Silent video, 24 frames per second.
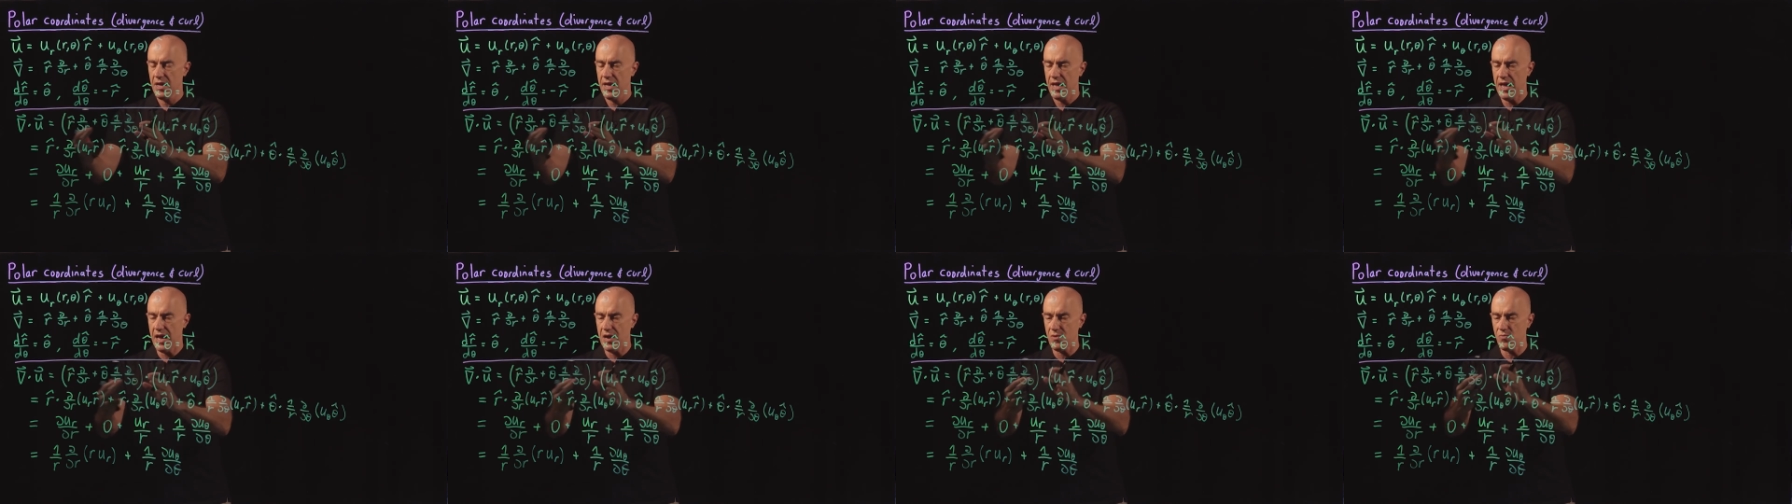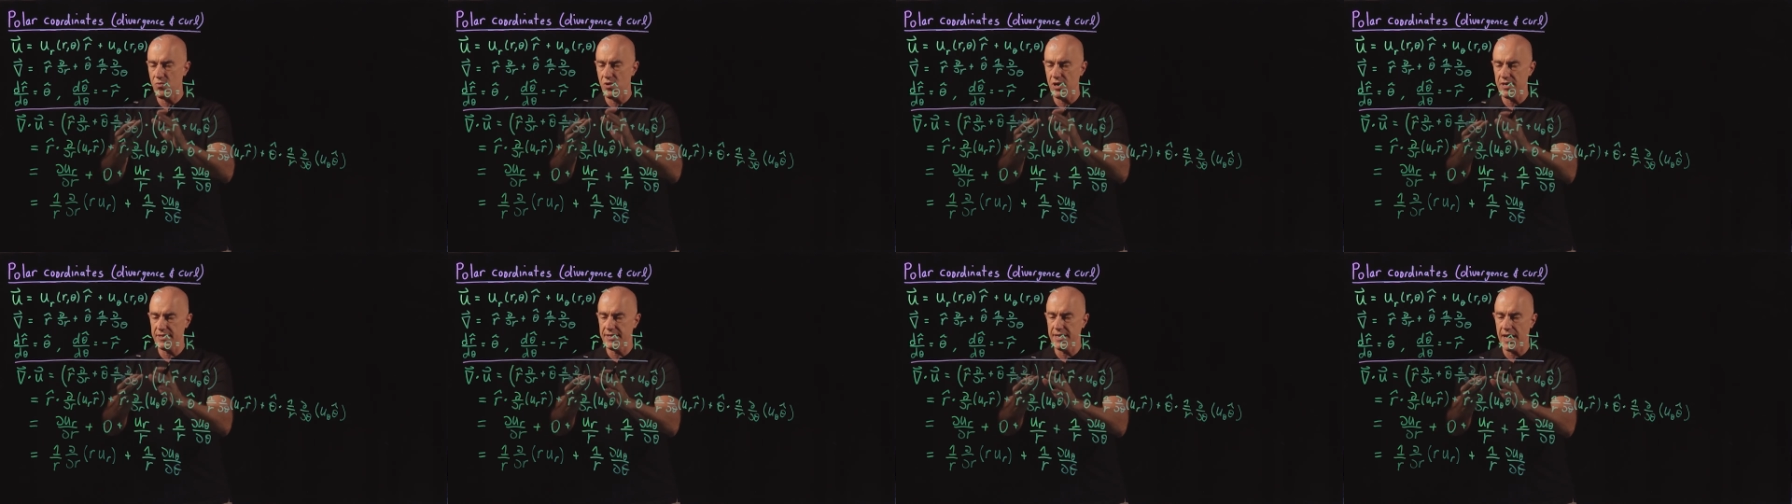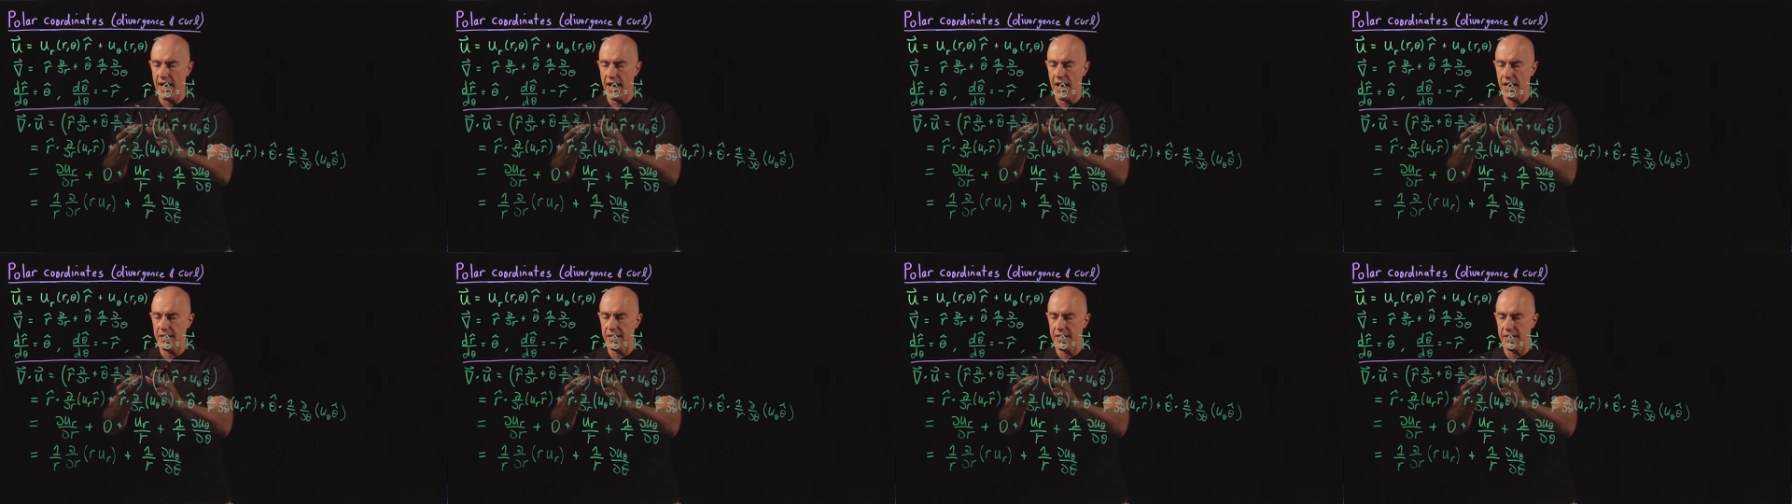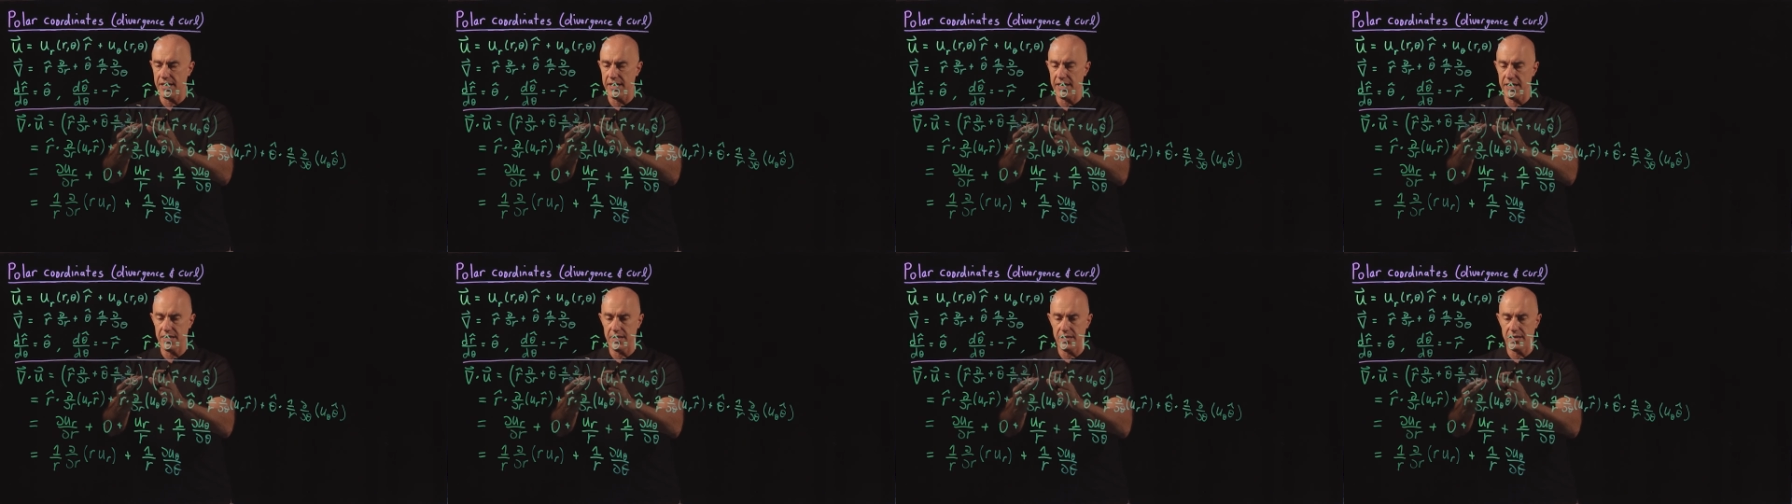and we're
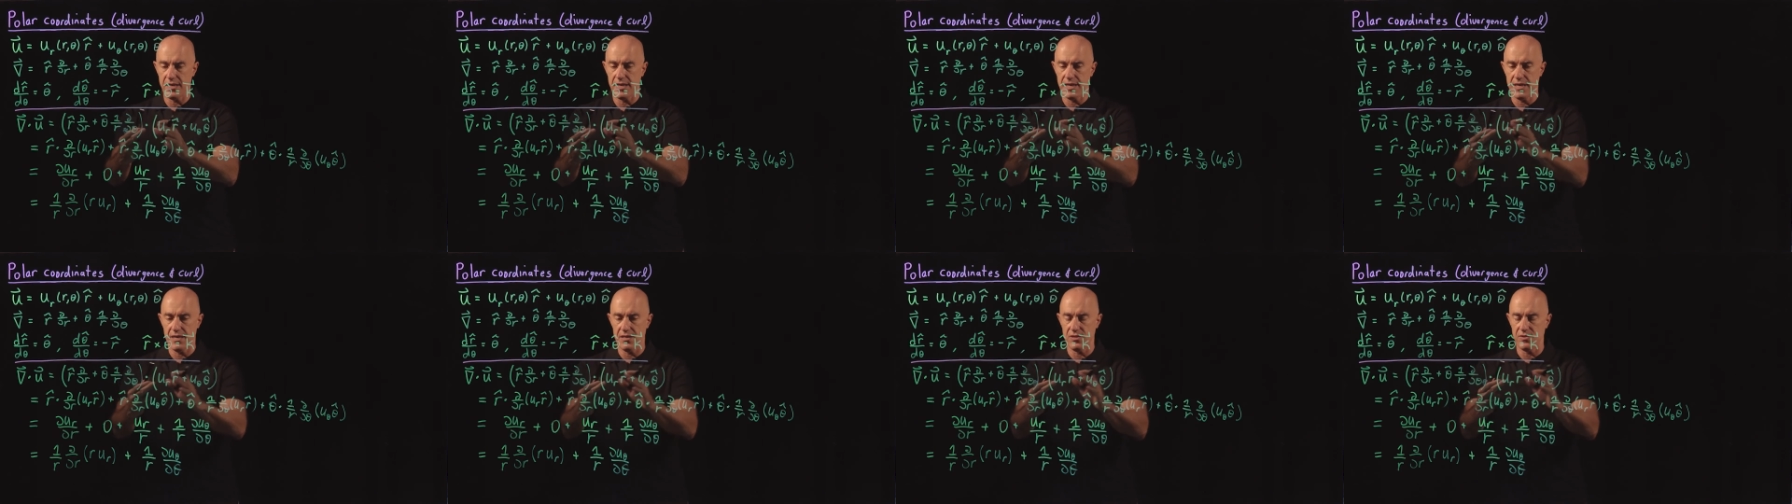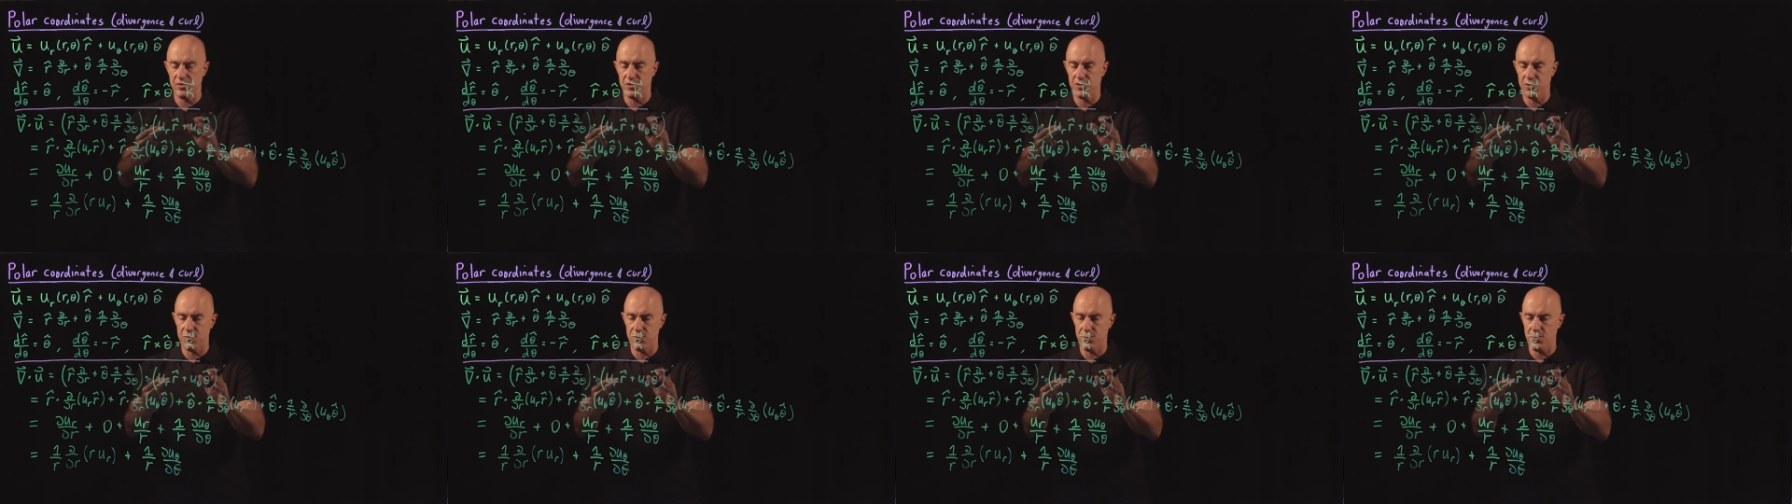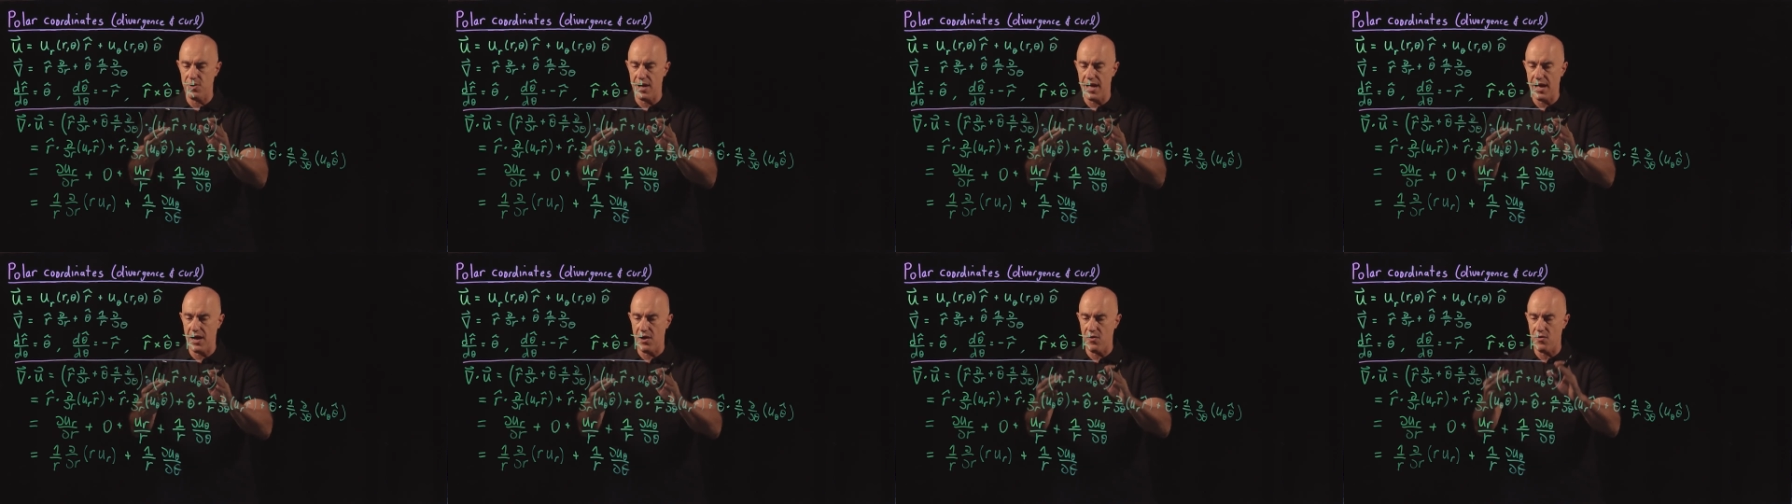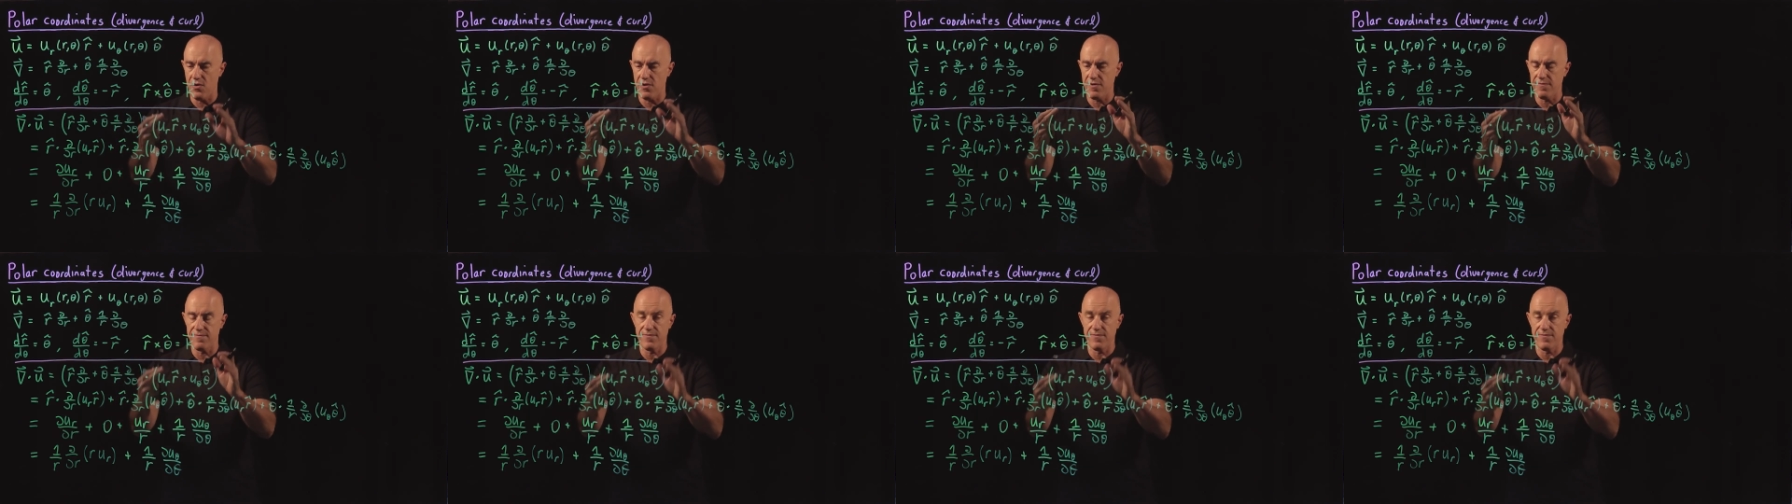dotting it into our